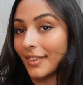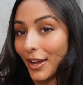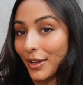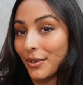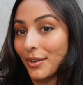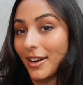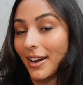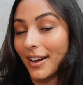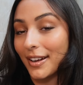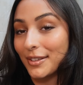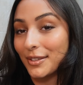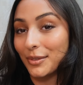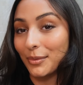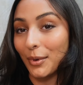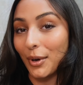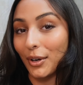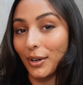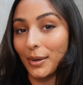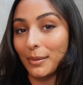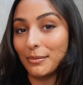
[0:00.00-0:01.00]
Hi you guys,
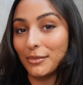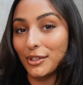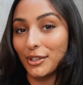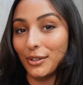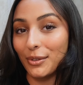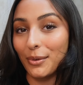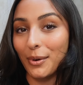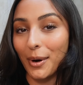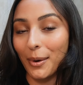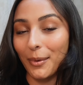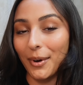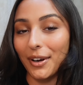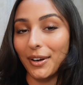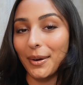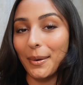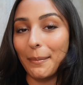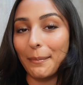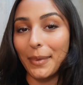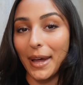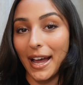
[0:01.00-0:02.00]

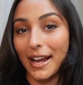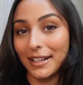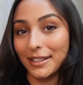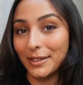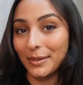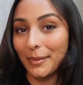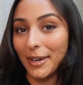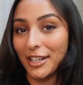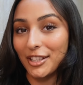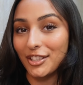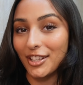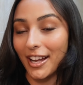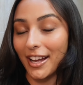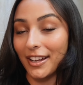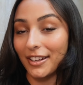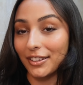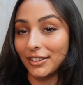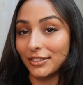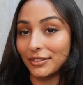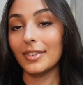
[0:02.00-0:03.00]
welcome back to my
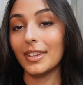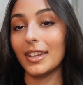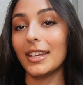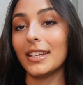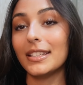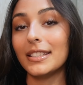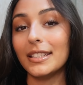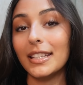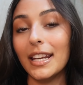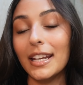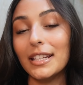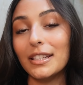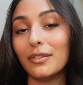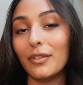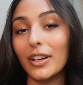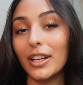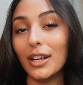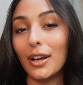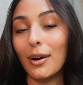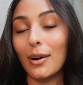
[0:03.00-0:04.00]
channel. Today's
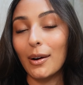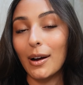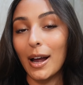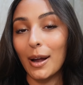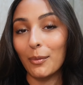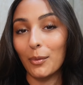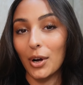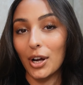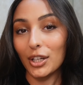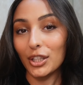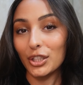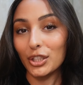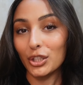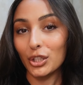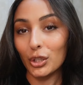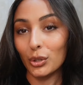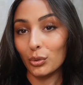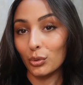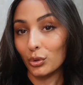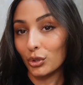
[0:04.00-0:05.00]
video I wanted
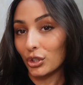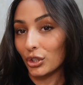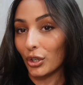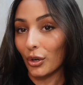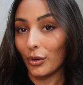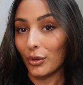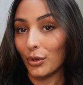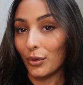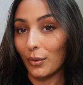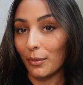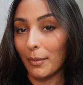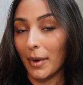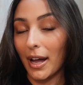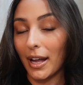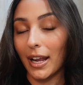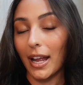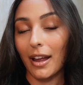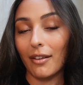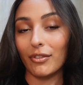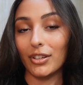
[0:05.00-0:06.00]
to show you my
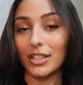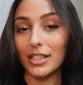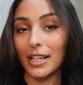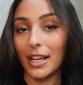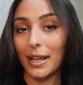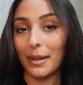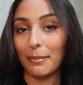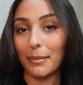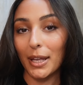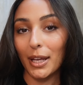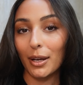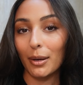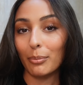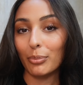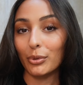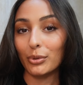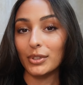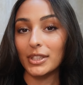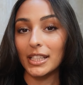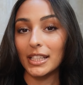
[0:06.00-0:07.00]
everyday makeup
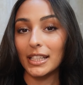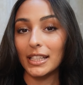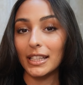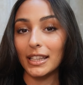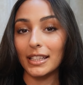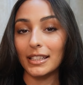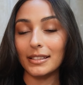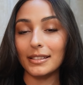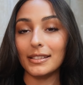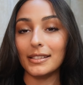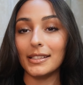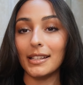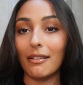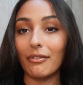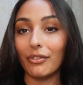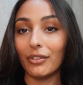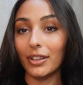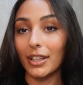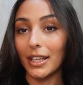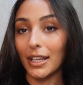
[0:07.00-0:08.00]
routine. This is
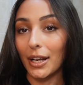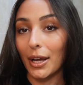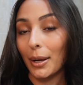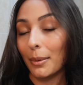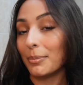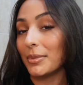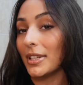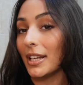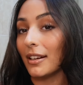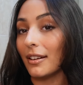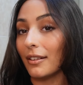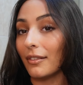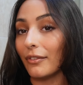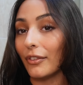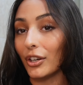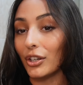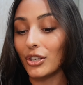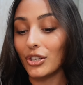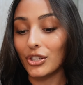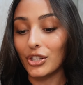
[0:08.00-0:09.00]
definitely an updated
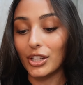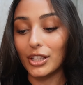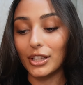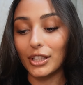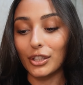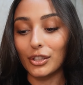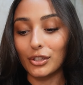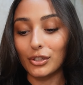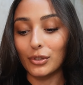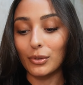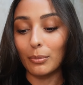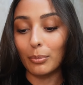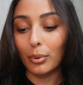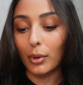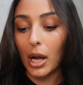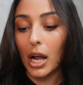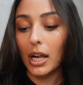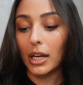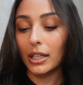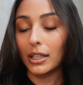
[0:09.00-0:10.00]
version. There's new
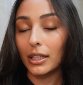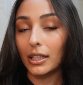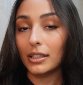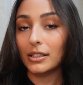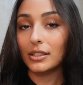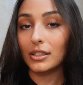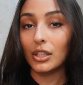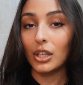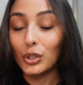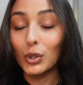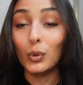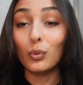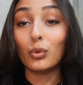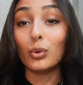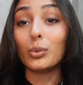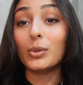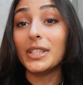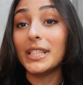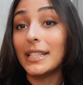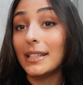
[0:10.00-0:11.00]
products, new
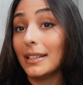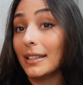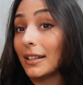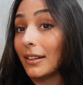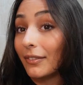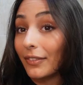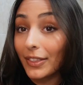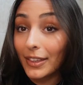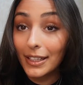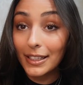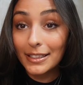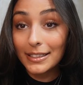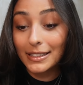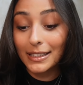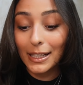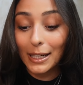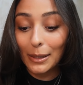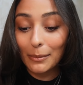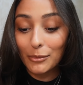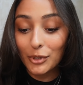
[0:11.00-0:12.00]
routine of things that
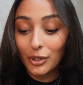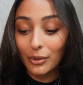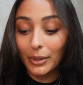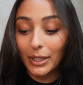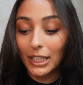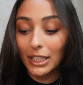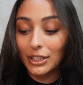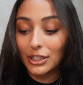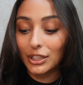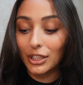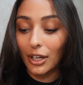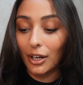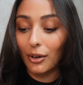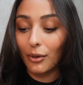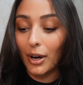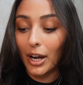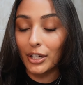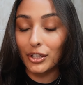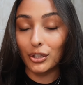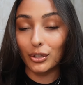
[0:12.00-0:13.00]
I'm doing, so
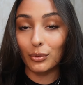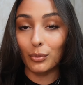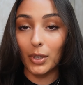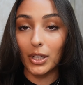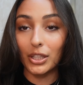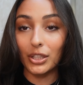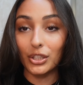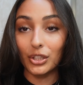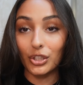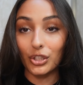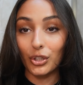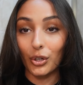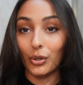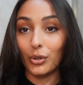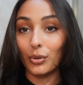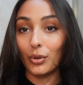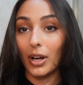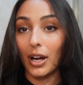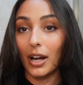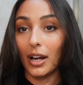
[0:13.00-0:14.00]
I just wanted to show you
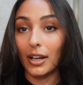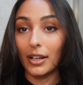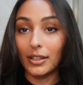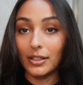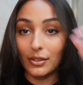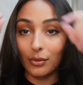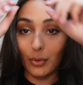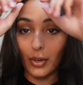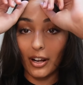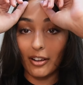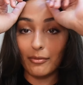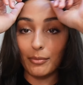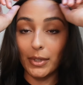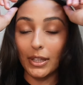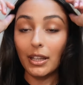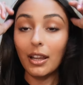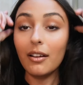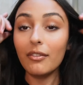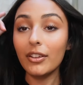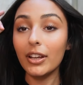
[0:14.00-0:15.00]
guys what I've been
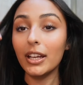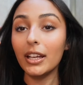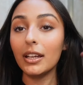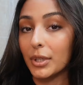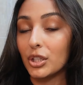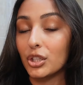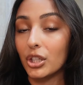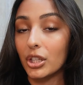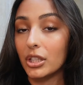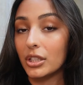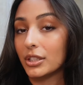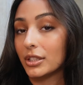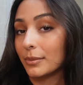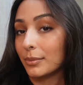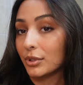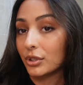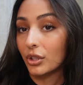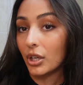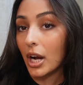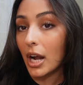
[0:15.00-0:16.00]
loving. Be sure to
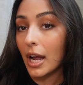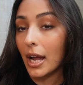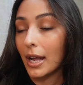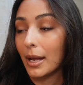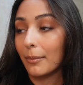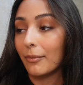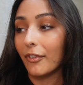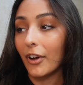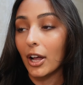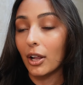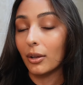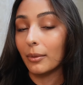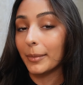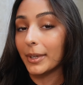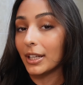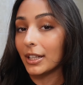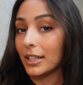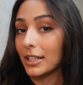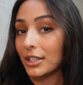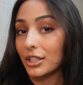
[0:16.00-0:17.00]
subscribe, follow
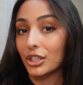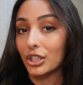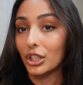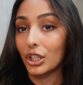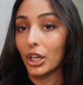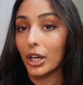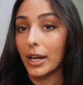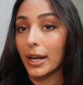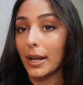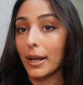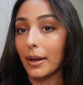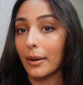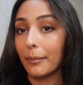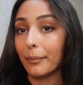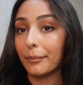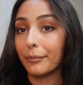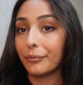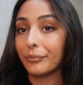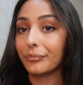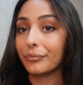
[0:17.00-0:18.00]
me on
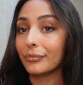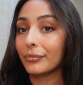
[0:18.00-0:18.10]
Instagram,